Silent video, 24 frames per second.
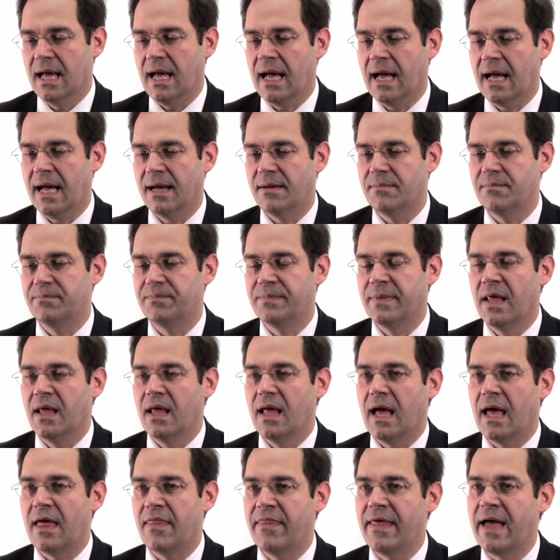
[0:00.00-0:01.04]

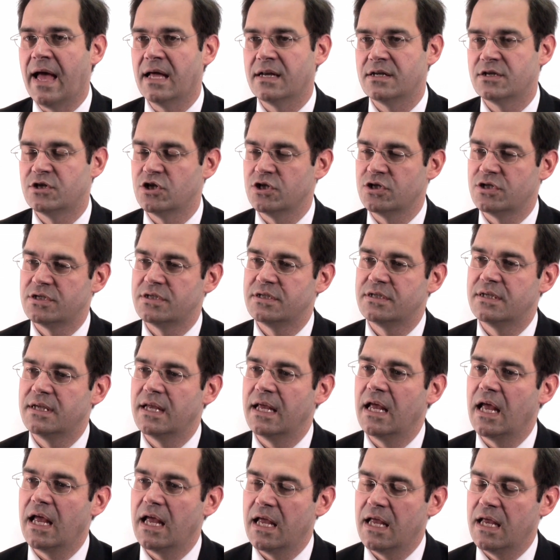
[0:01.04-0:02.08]
and that
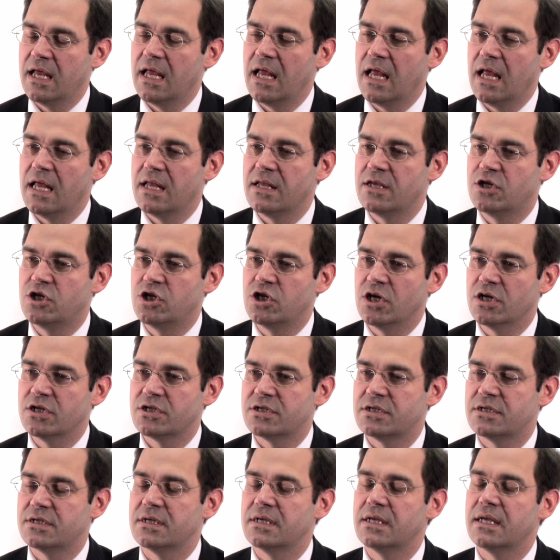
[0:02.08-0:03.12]

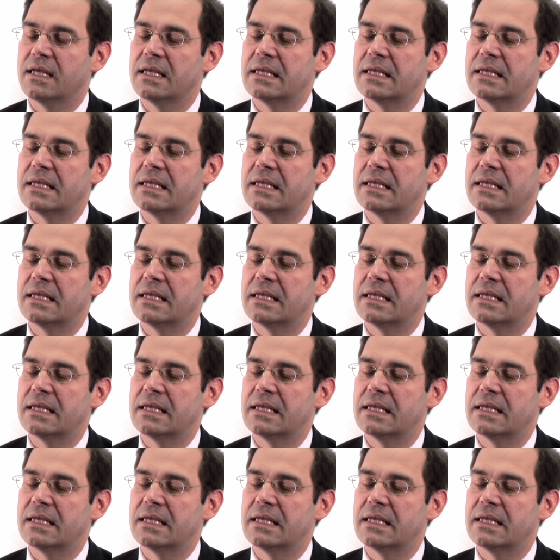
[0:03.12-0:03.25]
just